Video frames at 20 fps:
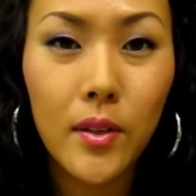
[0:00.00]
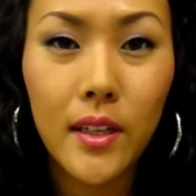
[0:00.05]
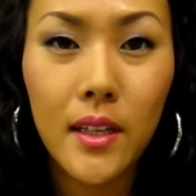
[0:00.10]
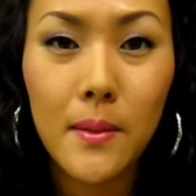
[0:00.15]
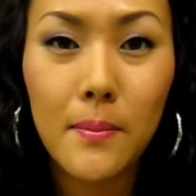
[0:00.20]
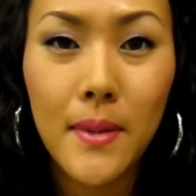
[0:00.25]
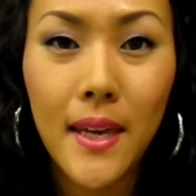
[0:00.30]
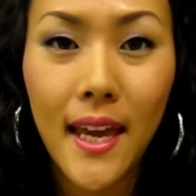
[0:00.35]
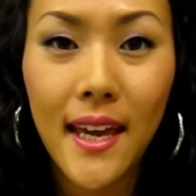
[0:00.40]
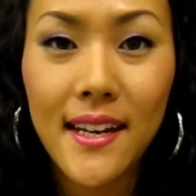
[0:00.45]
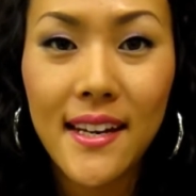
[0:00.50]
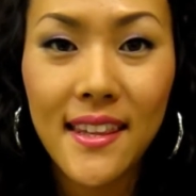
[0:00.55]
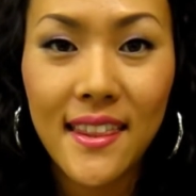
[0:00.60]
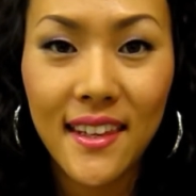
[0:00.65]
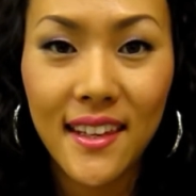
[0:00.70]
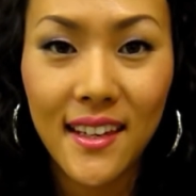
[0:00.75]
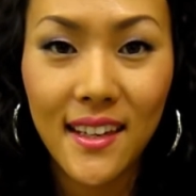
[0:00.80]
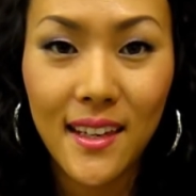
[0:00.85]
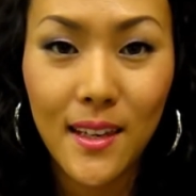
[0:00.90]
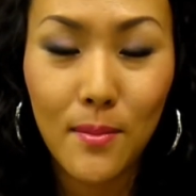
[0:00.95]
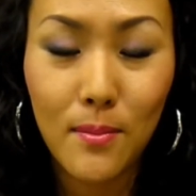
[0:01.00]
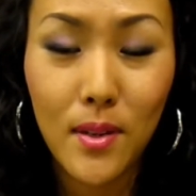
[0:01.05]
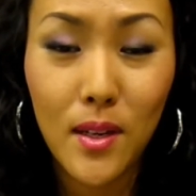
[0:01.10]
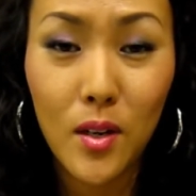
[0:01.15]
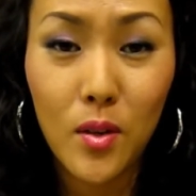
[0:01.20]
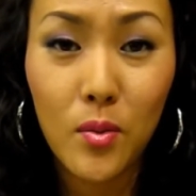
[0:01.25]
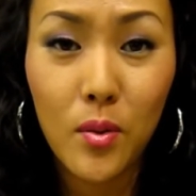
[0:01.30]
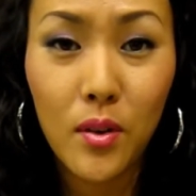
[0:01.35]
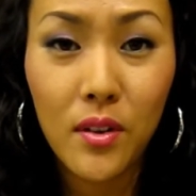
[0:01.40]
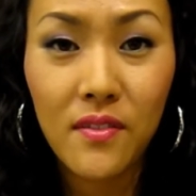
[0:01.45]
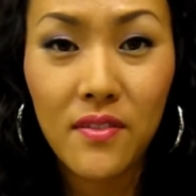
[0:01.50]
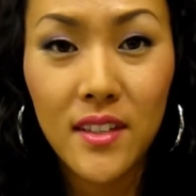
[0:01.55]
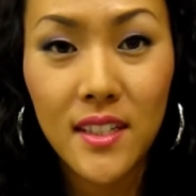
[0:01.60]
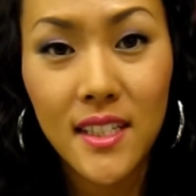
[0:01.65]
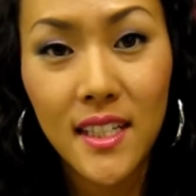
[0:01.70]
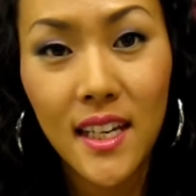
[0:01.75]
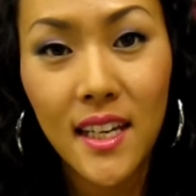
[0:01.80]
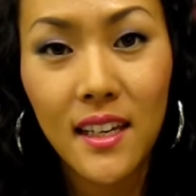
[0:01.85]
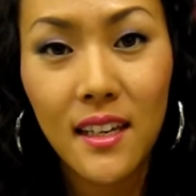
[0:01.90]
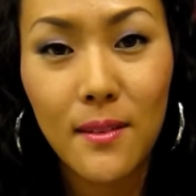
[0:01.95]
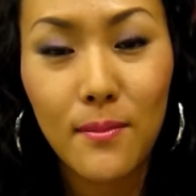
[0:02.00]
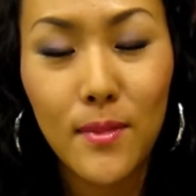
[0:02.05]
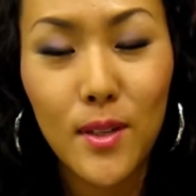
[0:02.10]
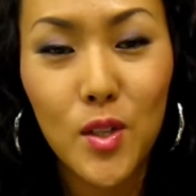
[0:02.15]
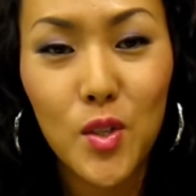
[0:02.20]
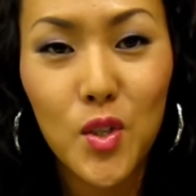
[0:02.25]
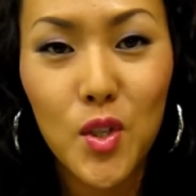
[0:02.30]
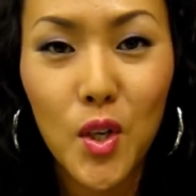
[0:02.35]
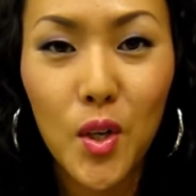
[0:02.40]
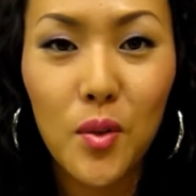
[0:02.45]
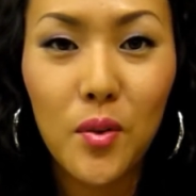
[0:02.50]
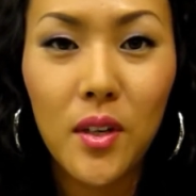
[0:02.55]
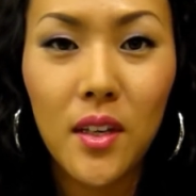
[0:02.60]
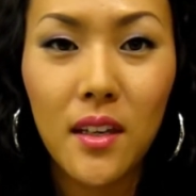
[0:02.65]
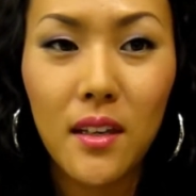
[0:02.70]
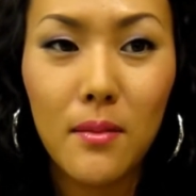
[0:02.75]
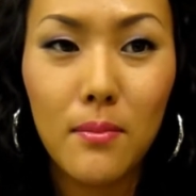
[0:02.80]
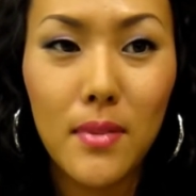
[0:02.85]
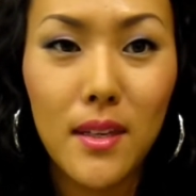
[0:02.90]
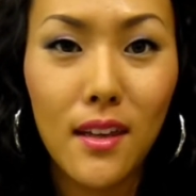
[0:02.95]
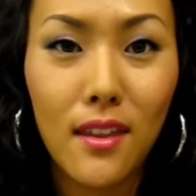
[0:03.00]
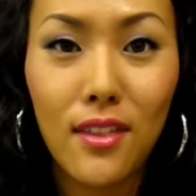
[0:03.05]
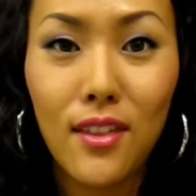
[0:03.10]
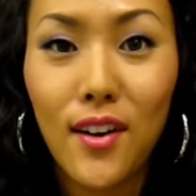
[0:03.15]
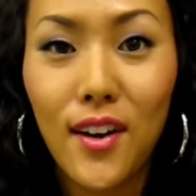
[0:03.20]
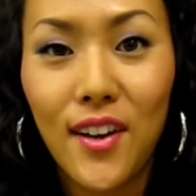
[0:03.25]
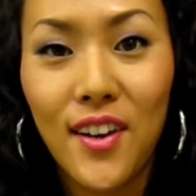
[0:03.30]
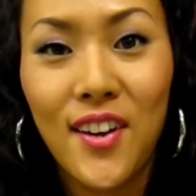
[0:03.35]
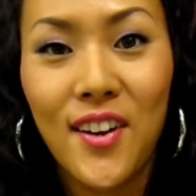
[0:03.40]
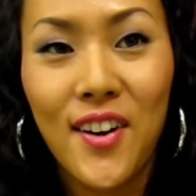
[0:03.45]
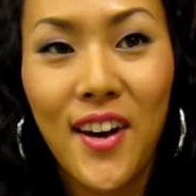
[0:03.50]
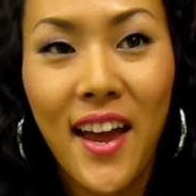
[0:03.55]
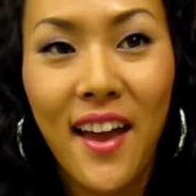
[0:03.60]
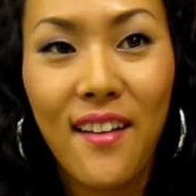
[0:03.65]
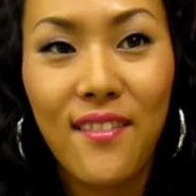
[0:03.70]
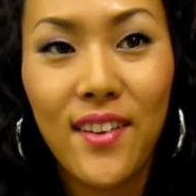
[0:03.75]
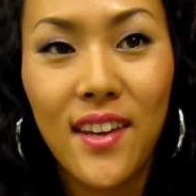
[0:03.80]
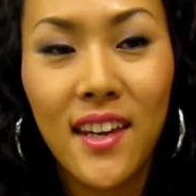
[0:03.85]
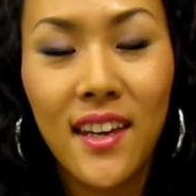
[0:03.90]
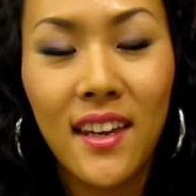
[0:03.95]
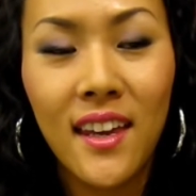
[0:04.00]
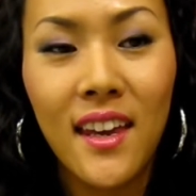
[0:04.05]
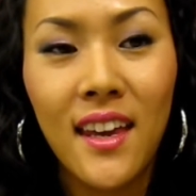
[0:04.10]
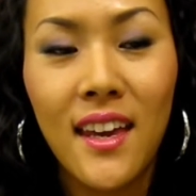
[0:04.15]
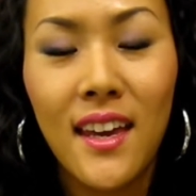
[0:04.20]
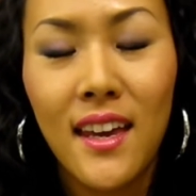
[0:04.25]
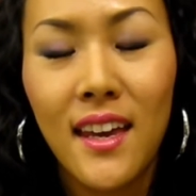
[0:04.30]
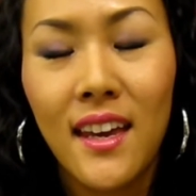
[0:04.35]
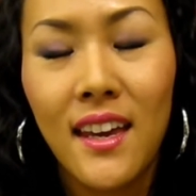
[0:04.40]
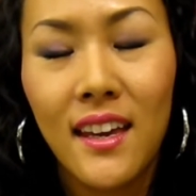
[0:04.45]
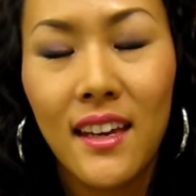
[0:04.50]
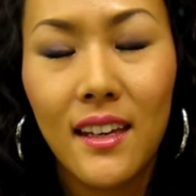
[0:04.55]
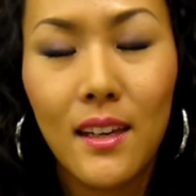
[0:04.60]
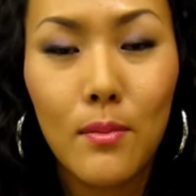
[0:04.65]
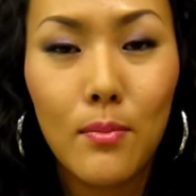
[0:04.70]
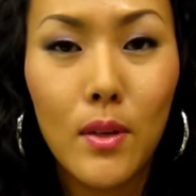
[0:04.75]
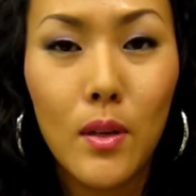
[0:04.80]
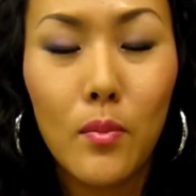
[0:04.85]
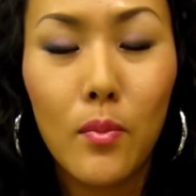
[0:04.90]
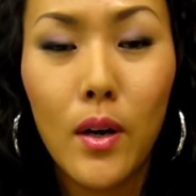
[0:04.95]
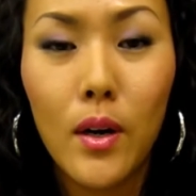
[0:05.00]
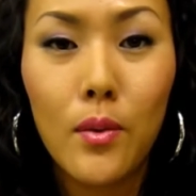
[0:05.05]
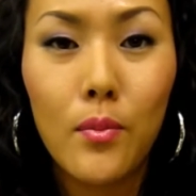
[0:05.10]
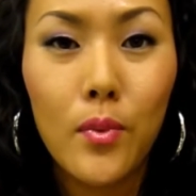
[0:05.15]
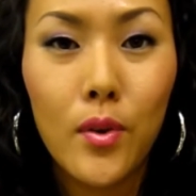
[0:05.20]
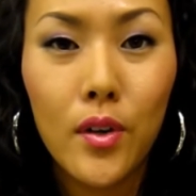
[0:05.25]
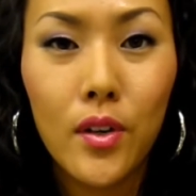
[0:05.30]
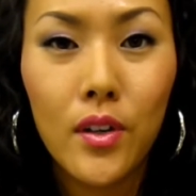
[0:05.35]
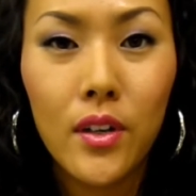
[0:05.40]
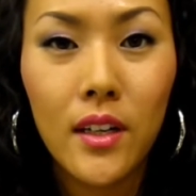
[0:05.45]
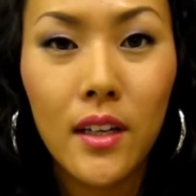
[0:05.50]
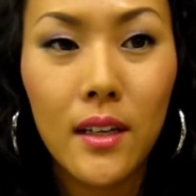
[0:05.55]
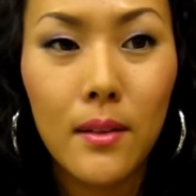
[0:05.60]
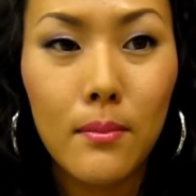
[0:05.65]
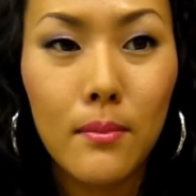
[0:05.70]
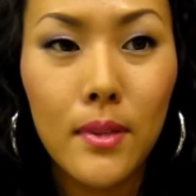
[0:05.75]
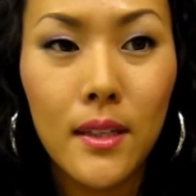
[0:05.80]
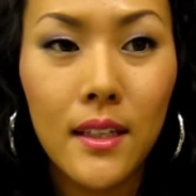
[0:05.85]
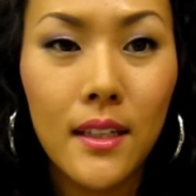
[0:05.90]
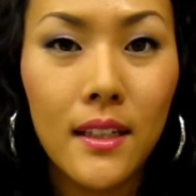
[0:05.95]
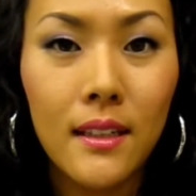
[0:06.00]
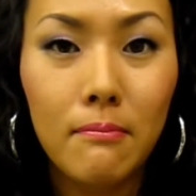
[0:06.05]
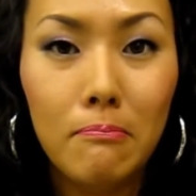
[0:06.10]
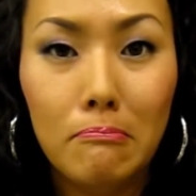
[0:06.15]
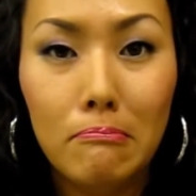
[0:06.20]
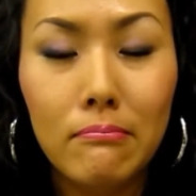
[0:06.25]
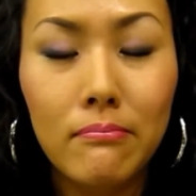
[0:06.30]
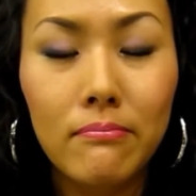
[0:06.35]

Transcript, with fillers: It can be anything. It can be a quote of the day, it can be a joke, it can be a thought you're having, it can be one word, it can be